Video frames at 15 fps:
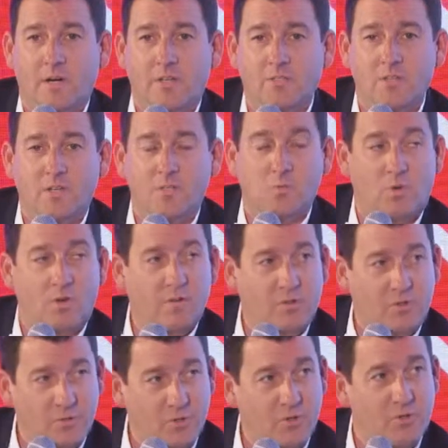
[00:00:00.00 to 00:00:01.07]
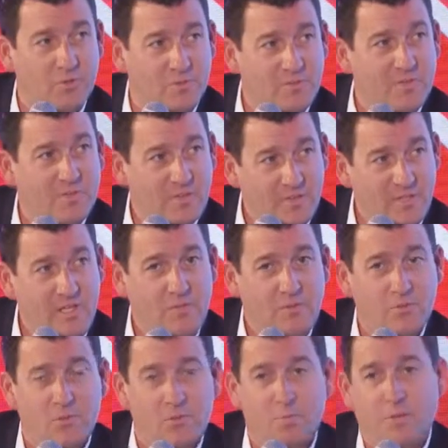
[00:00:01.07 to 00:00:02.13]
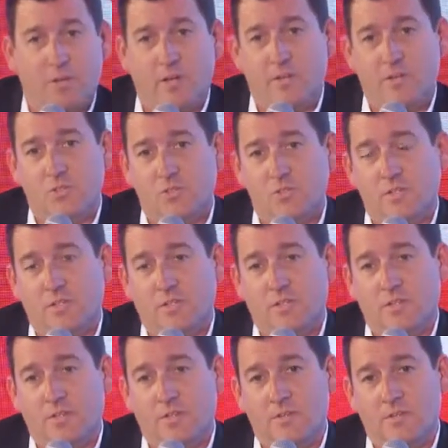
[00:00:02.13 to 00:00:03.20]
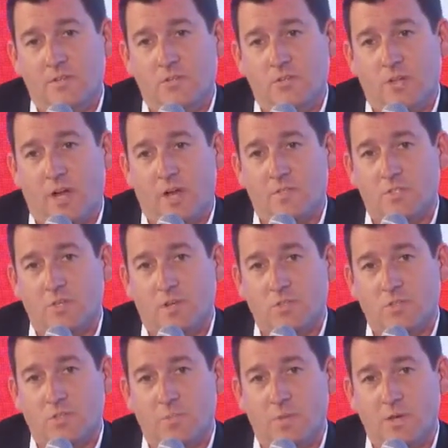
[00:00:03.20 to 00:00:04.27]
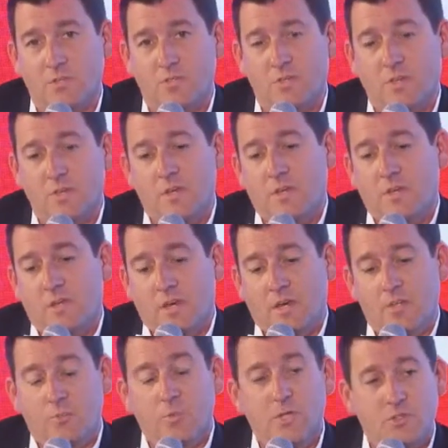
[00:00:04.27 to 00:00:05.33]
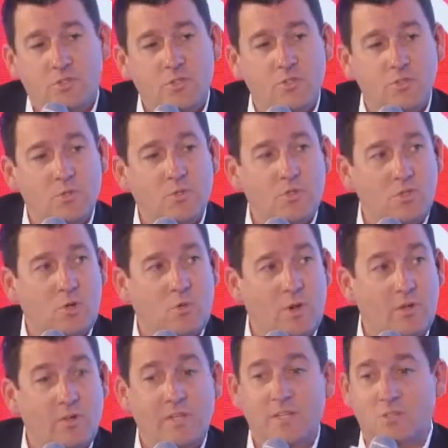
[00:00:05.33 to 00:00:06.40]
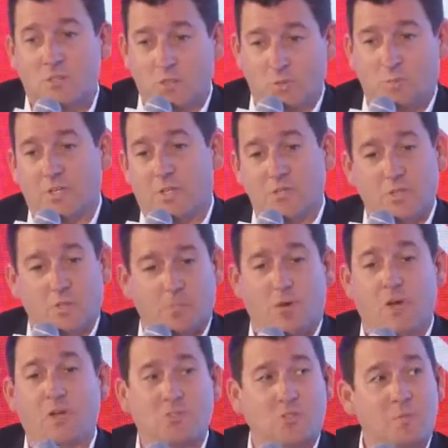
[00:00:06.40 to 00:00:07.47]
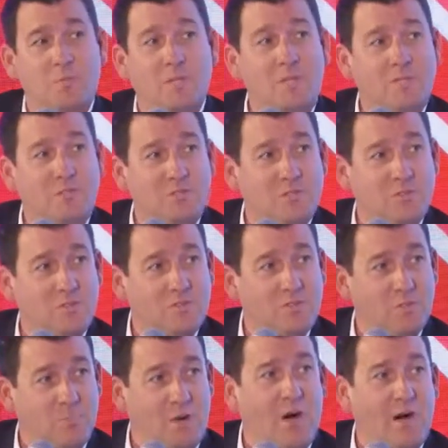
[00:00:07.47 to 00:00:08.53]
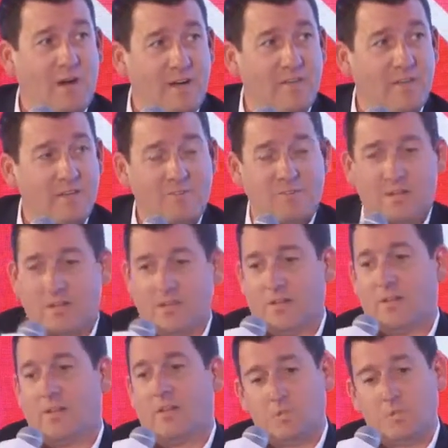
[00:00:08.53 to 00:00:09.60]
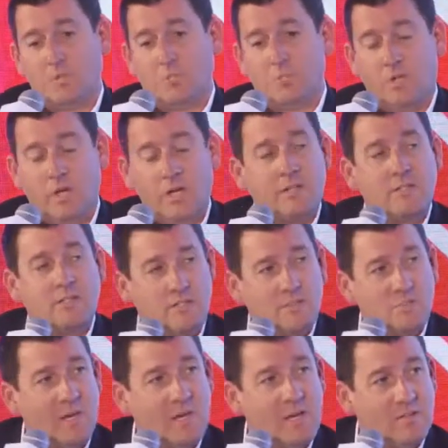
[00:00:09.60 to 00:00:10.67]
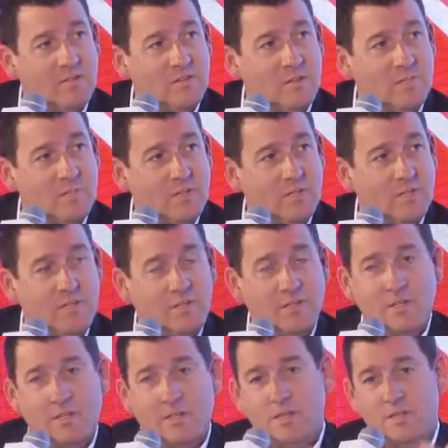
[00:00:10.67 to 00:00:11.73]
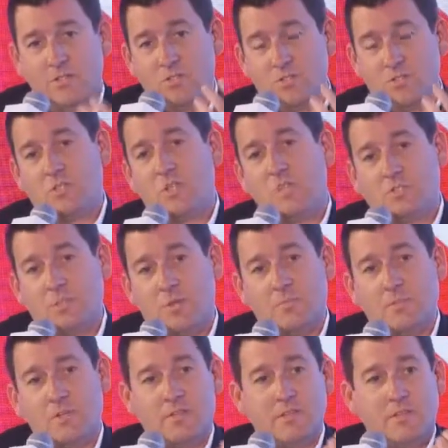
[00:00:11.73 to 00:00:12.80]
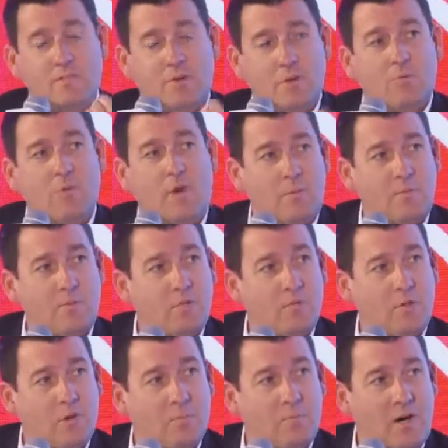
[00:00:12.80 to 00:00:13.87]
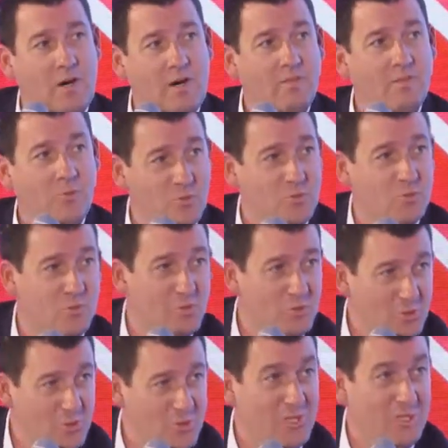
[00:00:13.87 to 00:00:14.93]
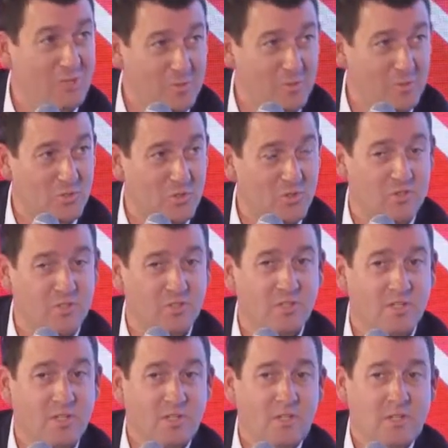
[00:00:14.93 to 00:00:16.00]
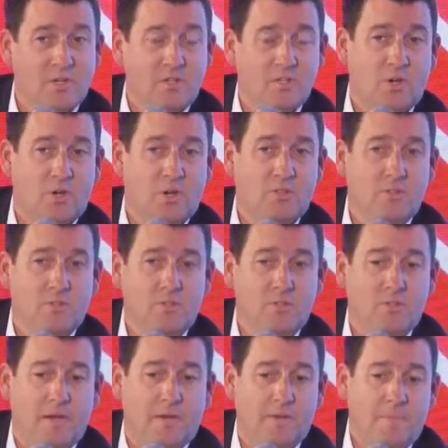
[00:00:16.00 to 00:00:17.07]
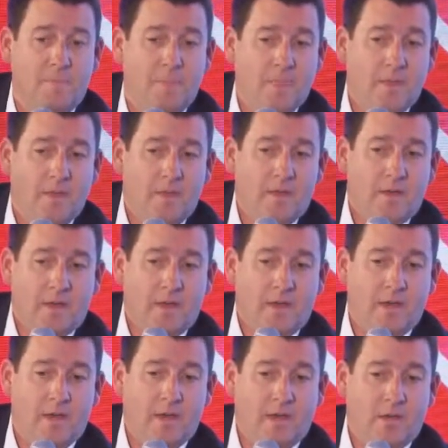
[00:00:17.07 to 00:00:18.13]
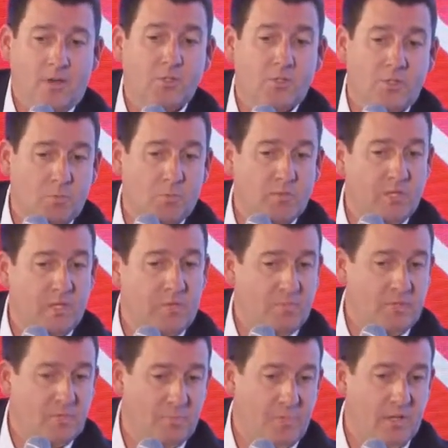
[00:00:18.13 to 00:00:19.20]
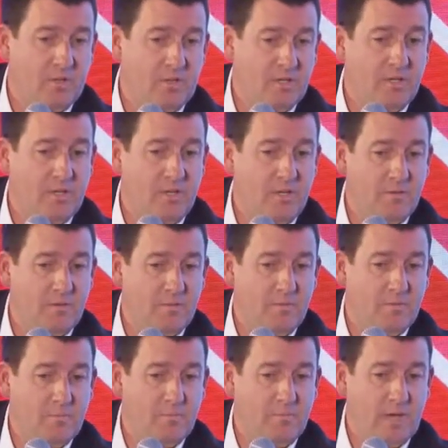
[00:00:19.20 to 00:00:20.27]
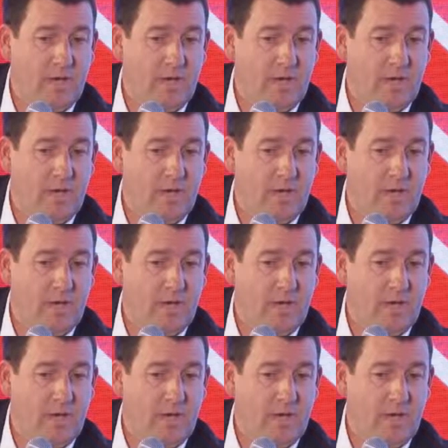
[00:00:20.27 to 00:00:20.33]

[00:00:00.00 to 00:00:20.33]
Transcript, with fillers: as, as one of the third key third players in, in the digital advertising space. And the reason they're doing so well is just because of the proximity to, to buy, that, that collapse between brand and demand and the ability to see something and then very rapidly go by. And of course, they're uniquely positioned to go ahead and do that. And I also think we're getting much better at, at